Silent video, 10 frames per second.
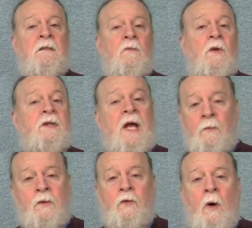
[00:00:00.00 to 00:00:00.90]
will, that
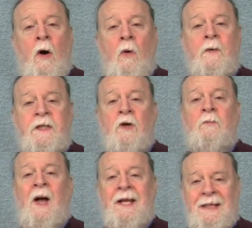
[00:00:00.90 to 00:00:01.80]
will grow year
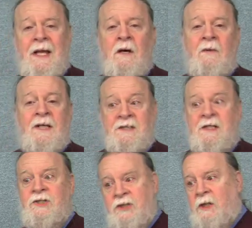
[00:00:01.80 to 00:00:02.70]
by year as
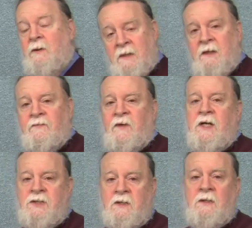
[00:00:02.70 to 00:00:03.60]
each year the
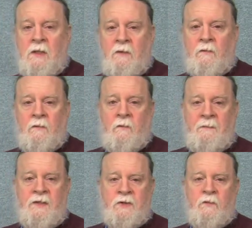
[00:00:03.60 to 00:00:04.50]
inflation
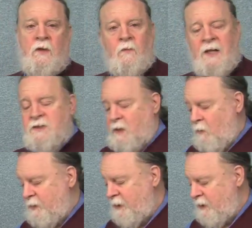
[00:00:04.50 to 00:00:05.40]
measured one way is
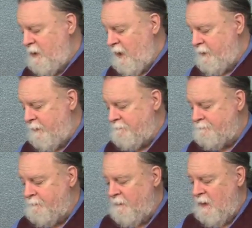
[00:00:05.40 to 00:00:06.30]
lower than another.
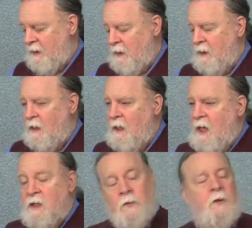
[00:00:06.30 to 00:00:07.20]

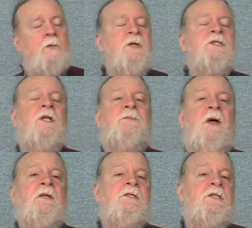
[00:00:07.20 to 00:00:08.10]
The real reason the
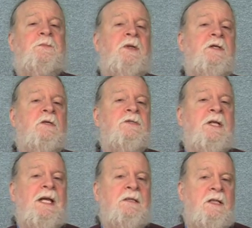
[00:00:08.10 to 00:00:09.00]
pundits and the politicals
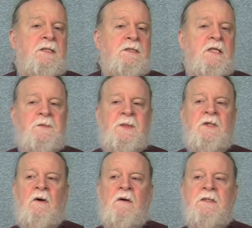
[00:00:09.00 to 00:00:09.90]
like this is
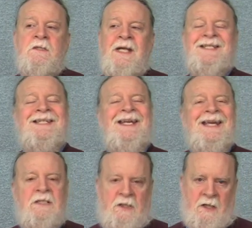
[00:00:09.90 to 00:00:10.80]
because it's a
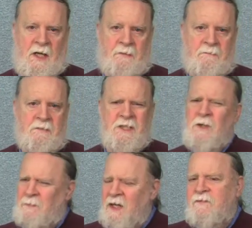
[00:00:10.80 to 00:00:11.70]
hidden cut. So
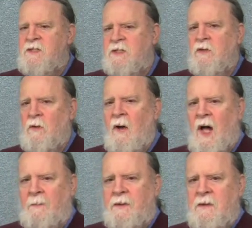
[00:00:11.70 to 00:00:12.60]
your benefits still go
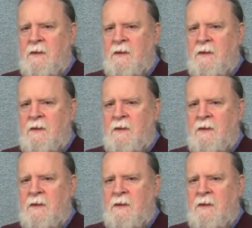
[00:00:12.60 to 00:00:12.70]
up,